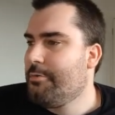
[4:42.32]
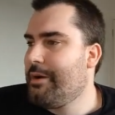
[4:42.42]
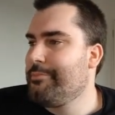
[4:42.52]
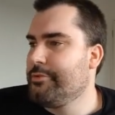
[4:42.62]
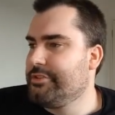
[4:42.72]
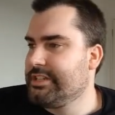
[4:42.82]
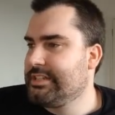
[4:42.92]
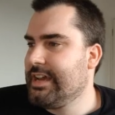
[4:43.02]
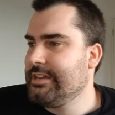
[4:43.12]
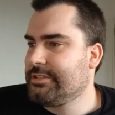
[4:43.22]
1 Bujin
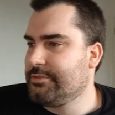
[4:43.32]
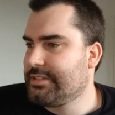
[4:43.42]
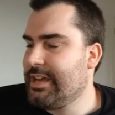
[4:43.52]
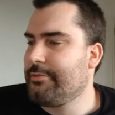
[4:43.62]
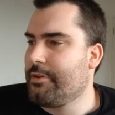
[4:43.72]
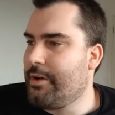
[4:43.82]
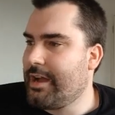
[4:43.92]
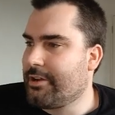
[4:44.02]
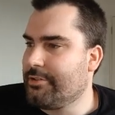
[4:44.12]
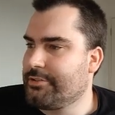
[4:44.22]
Tei Susanoo
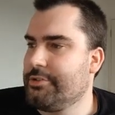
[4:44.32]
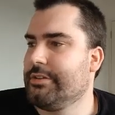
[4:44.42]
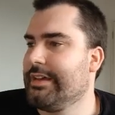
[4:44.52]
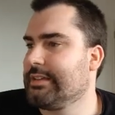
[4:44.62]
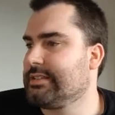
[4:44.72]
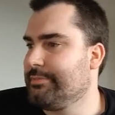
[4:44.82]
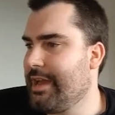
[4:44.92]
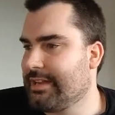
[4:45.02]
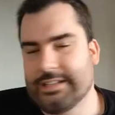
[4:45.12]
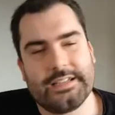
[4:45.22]
Icon, 2 Legacy
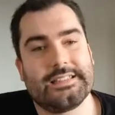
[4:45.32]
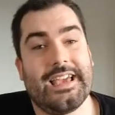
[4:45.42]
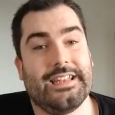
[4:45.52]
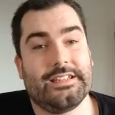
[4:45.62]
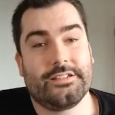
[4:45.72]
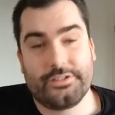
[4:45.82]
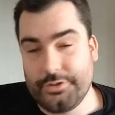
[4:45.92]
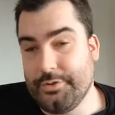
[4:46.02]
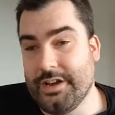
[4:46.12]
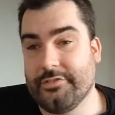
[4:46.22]
Pack Tickets, and
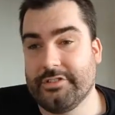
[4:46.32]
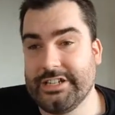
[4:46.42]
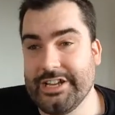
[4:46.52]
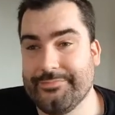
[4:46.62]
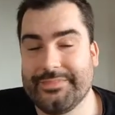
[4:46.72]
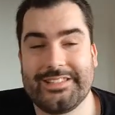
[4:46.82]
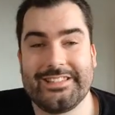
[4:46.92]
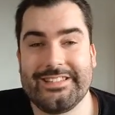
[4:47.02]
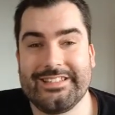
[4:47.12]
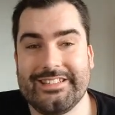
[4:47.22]
200 gems.